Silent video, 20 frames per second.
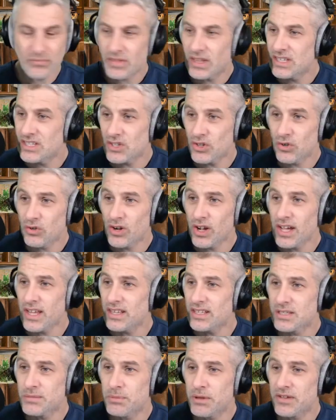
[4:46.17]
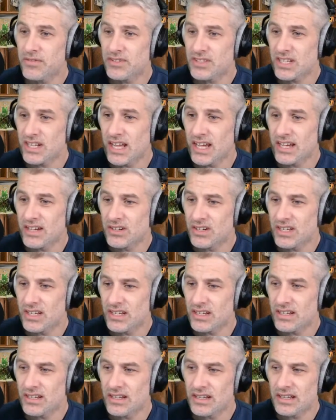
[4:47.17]
Is it all right? There's a bit of a delay on
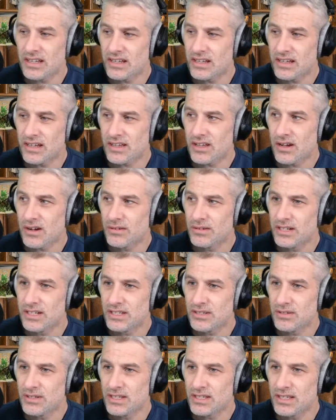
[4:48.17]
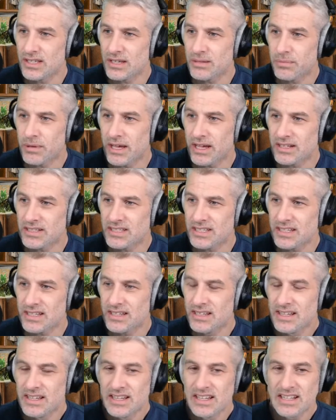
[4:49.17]
it. Uh, I can't really do anything about
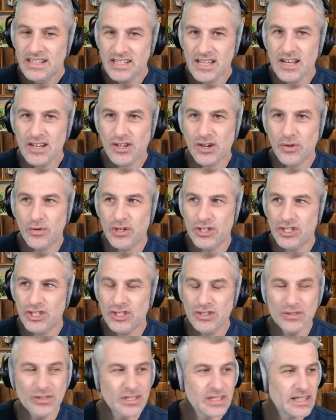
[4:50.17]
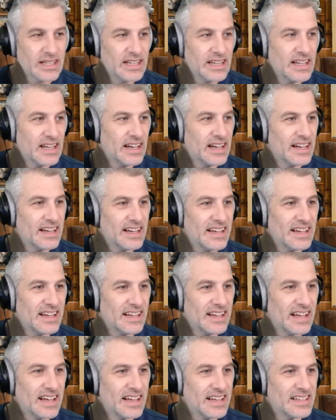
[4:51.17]
it. Technical issues,
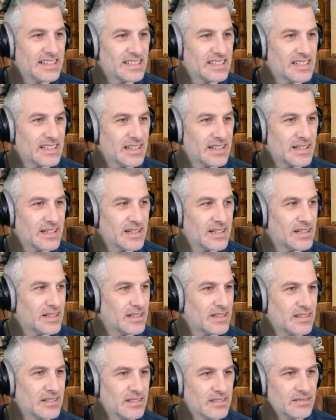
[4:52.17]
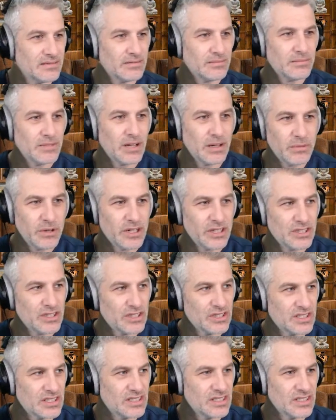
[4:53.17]
uh, as uh, um, I might
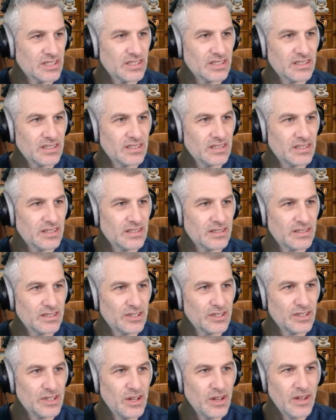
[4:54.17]
just. Uh, uh, do